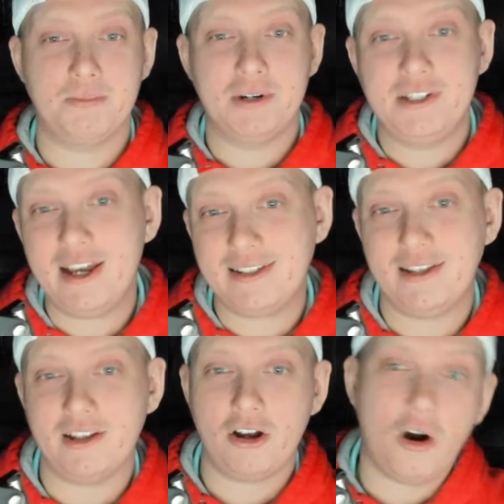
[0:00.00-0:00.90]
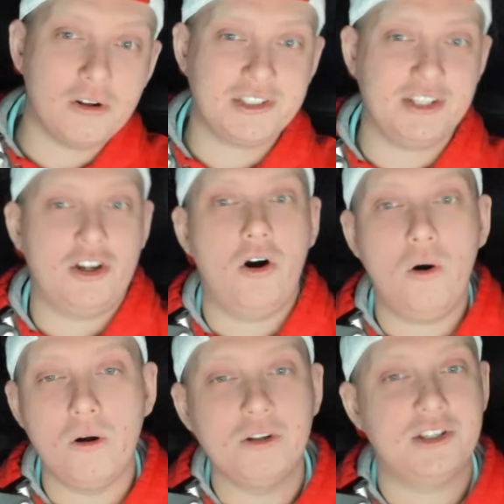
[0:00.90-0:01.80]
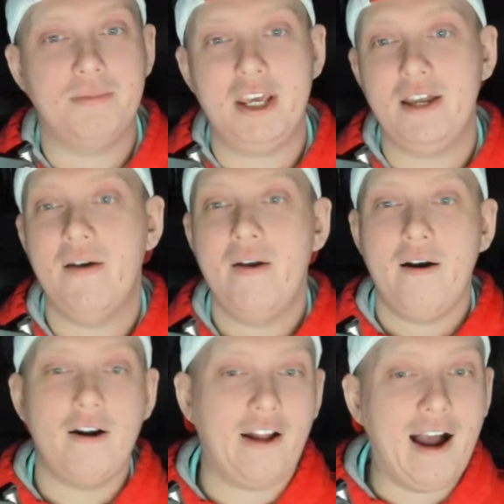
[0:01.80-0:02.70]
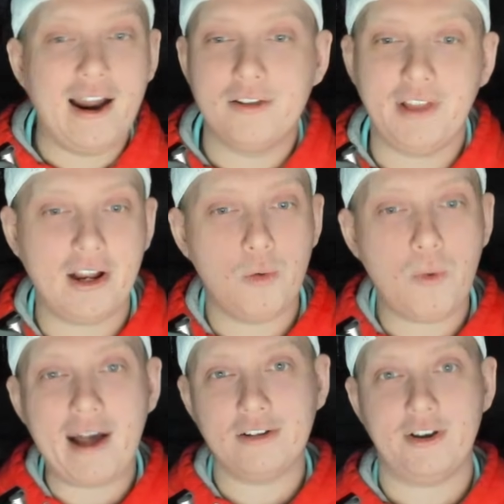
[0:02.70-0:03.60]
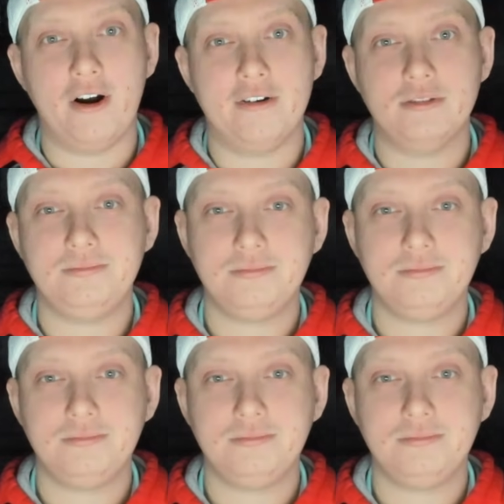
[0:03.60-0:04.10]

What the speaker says: predict, and the Colts as a whole, to me, are kind of like a wild card,